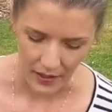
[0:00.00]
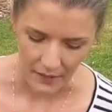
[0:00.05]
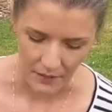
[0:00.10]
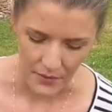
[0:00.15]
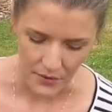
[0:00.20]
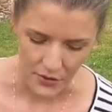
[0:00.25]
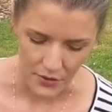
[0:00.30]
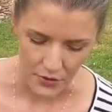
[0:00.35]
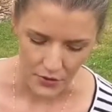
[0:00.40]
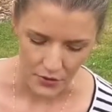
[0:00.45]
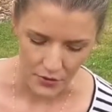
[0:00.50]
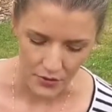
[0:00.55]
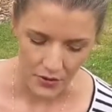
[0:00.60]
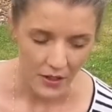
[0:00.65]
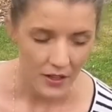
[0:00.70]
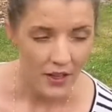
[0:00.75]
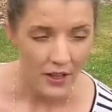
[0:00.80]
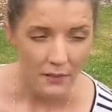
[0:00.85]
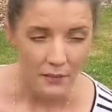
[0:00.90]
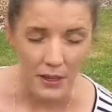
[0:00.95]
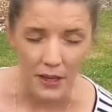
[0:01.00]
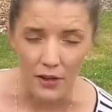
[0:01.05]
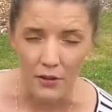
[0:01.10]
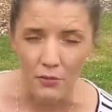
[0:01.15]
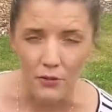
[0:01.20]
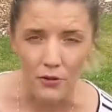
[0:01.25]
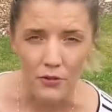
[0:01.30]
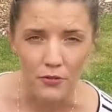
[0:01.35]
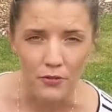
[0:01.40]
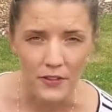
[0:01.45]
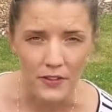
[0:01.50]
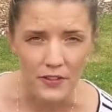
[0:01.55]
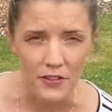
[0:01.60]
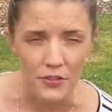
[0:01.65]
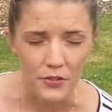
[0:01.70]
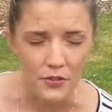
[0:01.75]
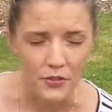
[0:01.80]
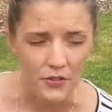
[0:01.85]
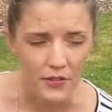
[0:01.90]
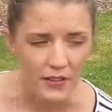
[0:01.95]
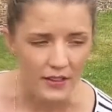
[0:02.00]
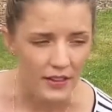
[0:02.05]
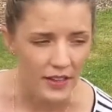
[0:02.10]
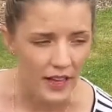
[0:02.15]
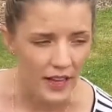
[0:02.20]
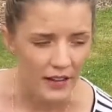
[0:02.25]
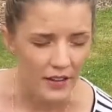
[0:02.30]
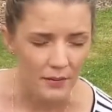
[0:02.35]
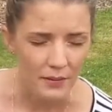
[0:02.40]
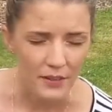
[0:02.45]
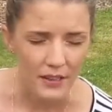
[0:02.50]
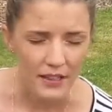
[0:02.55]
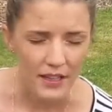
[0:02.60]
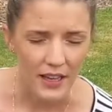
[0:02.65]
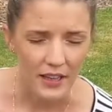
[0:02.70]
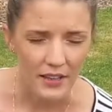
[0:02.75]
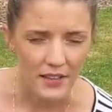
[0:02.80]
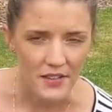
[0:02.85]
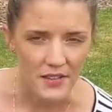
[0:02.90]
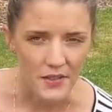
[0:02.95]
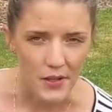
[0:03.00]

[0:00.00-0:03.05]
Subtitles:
to be able to move into the big garden.